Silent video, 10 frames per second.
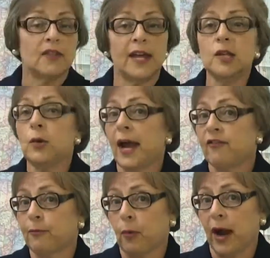Then you
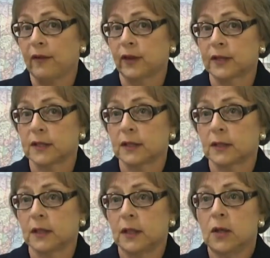have private.
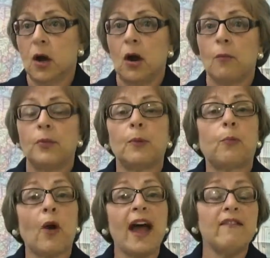The
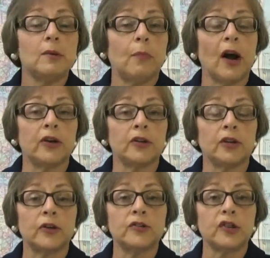private
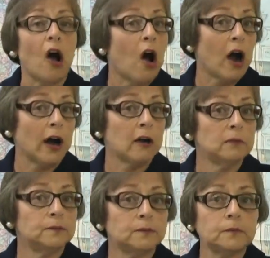partners
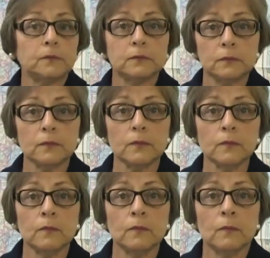are
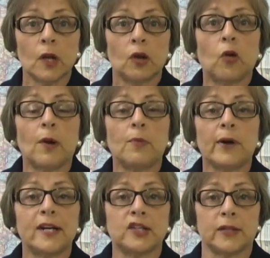
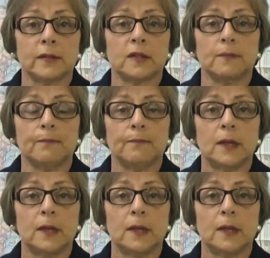corporations,